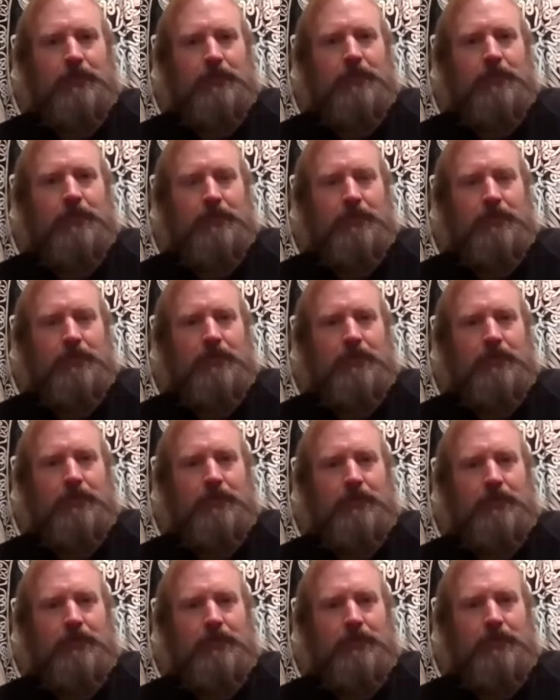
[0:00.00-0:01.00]

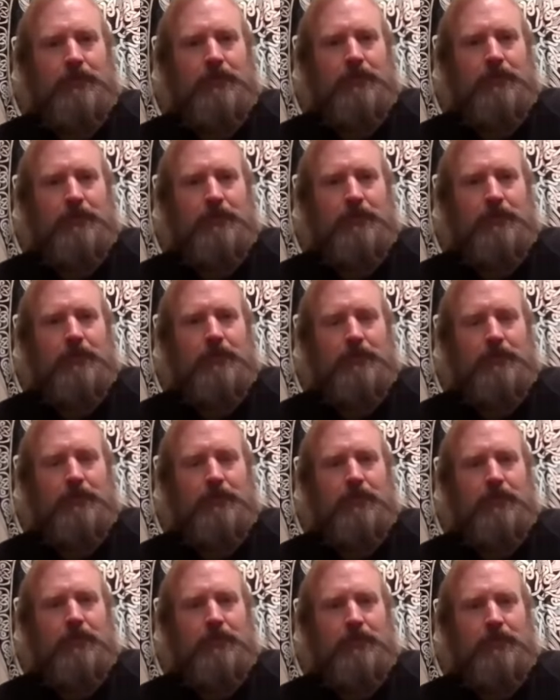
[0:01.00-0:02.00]

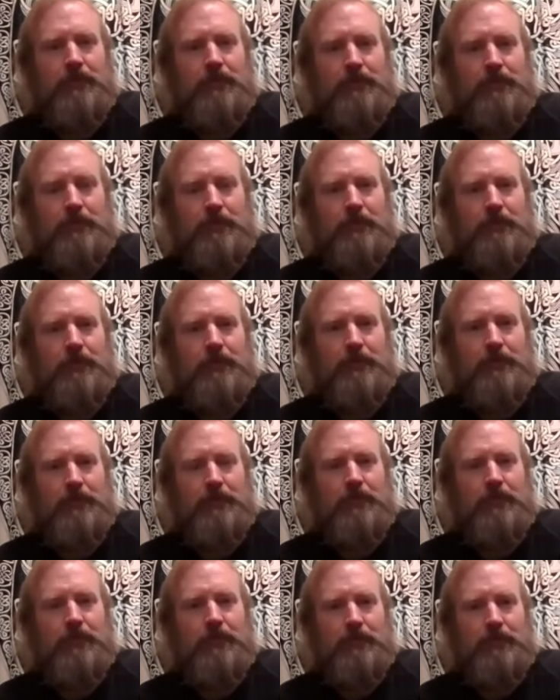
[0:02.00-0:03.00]

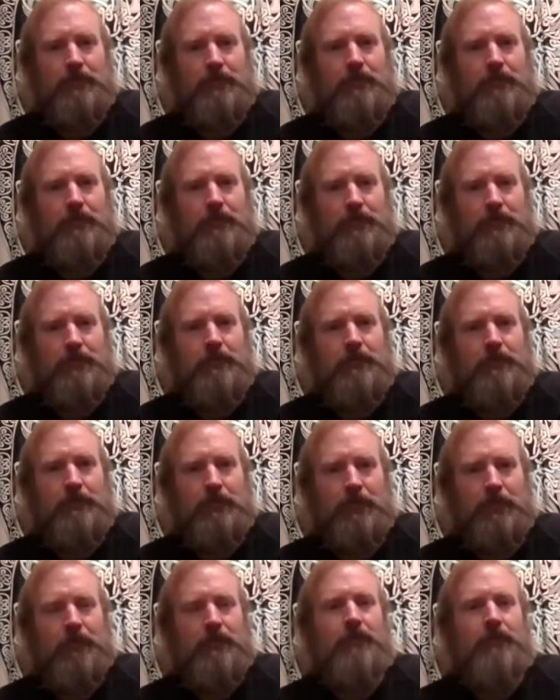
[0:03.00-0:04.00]

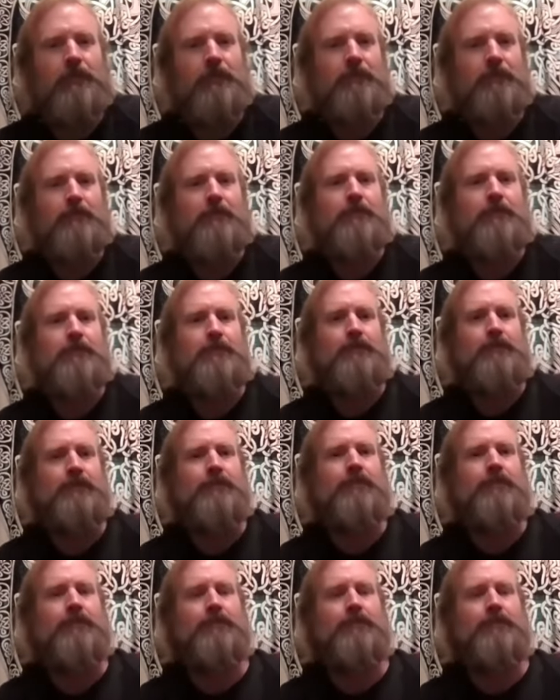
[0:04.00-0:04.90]
(silent)